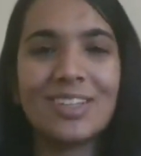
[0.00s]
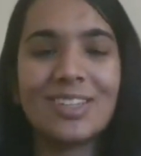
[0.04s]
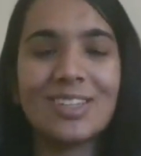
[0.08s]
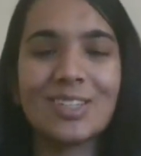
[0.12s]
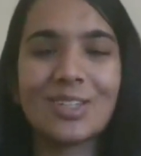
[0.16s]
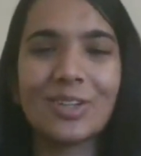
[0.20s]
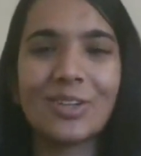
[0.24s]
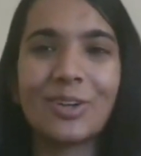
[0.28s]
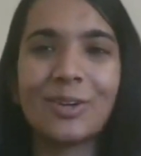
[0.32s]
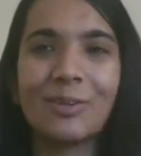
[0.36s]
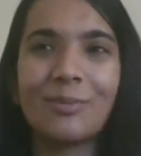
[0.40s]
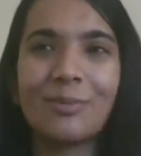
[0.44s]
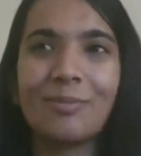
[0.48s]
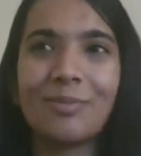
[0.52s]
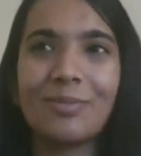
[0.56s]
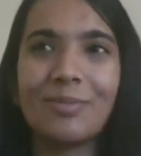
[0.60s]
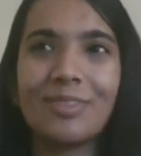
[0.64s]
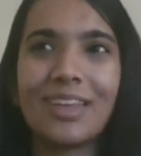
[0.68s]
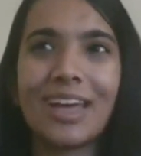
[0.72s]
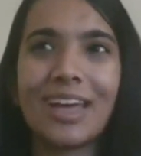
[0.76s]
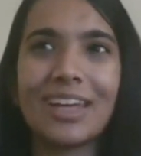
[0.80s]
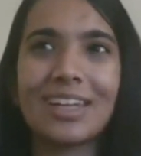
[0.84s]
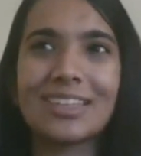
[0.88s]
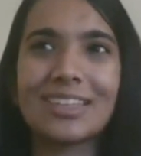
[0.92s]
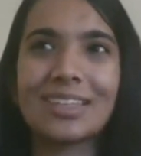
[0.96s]
So
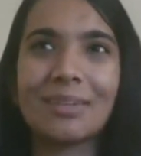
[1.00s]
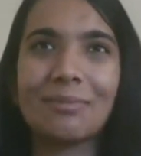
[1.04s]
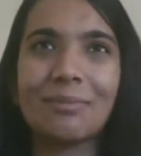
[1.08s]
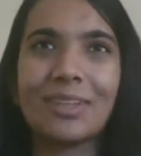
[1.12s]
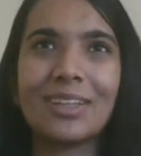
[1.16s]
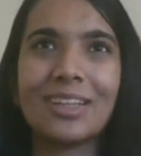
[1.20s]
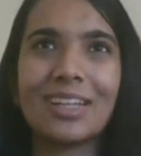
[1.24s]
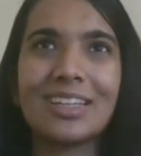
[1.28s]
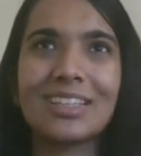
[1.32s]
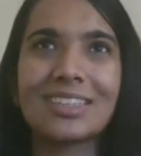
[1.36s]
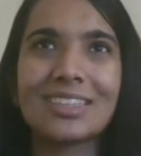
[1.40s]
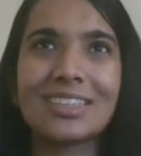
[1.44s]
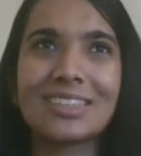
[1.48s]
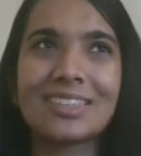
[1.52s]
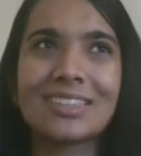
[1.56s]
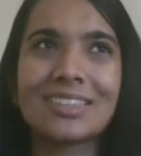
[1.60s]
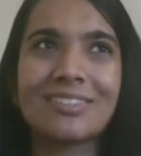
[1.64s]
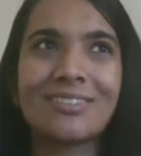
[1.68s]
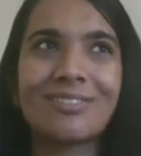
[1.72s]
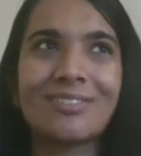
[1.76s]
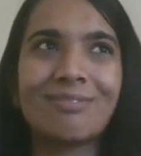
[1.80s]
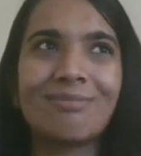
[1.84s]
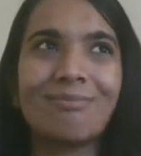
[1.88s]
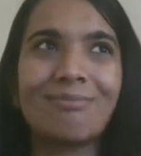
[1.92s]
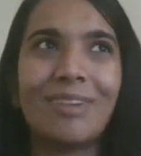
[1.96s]
that is something that is
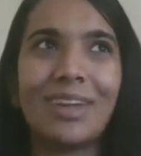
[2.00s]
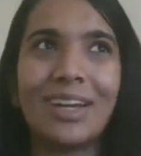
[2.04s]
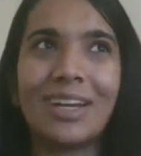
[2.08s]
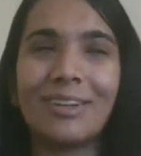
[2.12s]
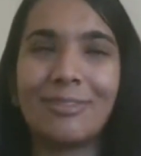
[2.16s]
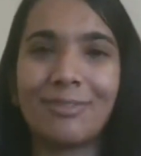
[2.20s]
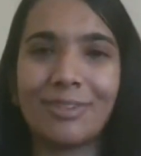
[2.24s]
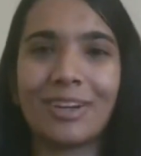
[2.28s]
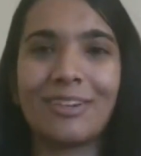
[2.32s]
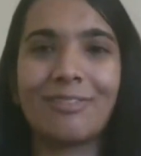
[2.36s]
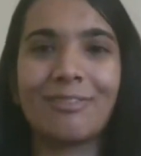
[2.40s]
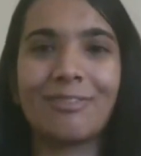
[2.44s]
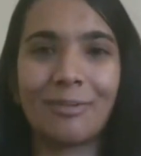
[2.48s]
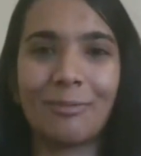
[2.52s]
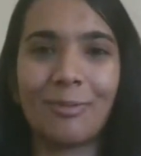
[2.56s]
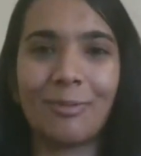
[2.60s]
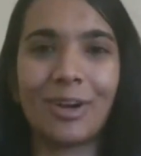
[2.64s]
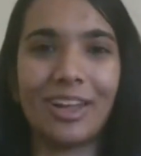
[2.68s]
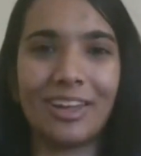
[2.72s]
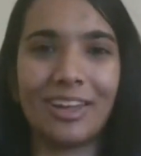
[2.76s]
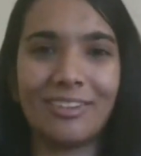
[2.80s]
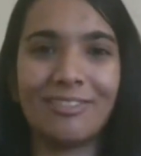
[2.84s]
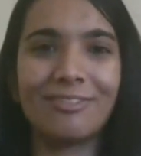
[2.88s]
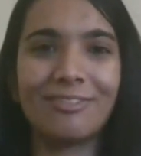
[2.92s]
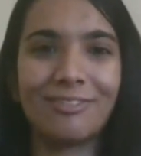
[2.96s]
very different from what
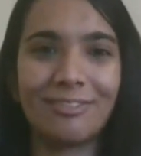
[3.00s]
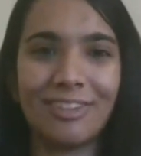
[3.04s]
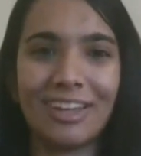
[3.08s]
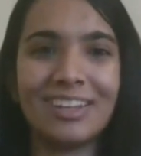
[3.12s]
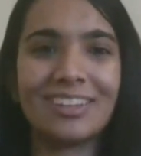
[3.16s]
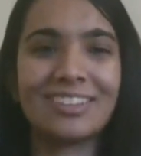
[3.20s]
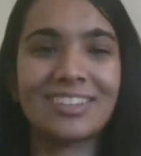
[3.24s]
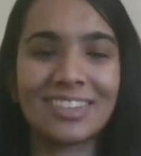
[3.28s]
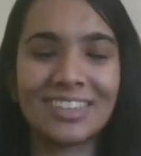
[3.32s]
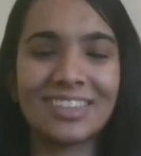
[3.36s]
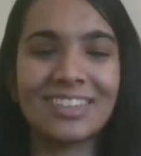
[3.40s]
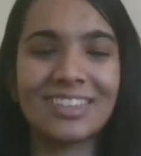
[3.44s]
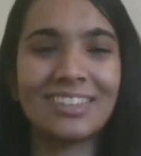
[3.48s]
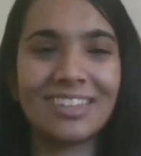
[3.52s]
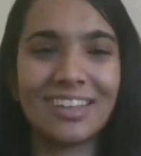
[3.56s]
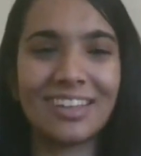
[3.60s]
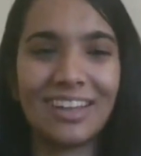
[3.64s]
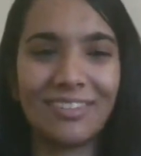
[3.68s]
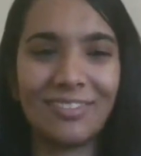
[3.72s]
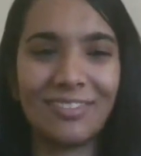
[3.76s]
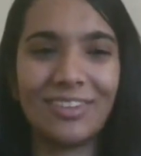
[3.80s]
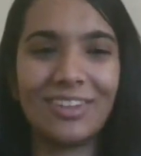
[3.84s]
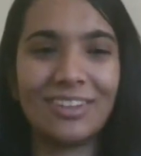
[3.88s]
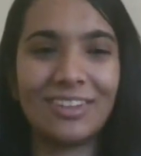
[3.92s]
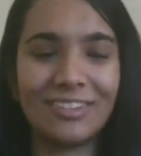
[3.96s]
I felt.
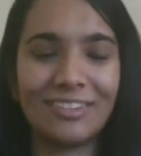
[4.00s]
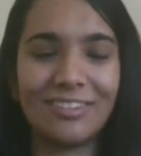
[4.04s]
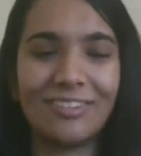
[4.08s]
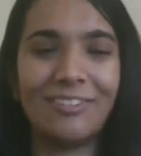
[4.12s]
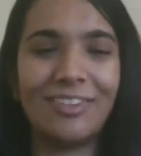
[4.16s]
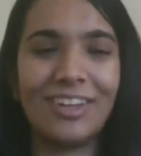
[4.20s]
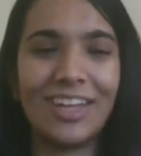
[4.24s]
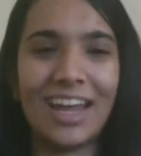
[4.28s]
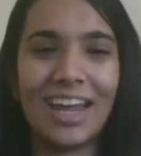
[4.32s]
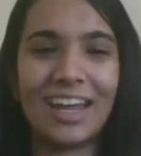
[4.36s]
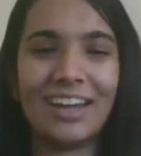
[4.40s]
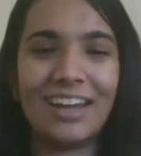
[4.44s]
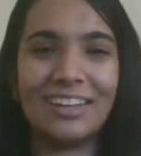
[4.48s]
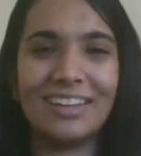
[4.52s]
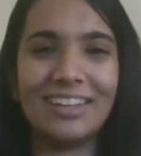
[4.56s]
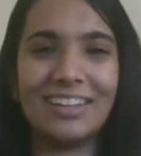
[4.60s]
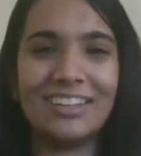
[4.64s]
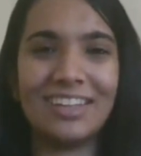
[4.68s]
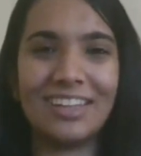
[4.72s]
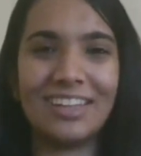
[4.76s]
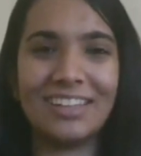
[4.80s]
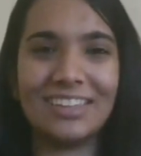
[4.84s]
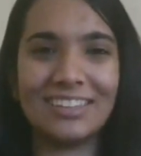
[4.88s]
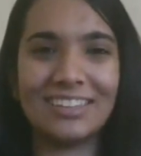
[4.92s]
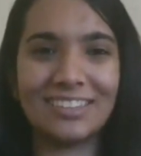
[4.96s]
I mean, we had in
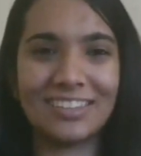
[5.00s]
India.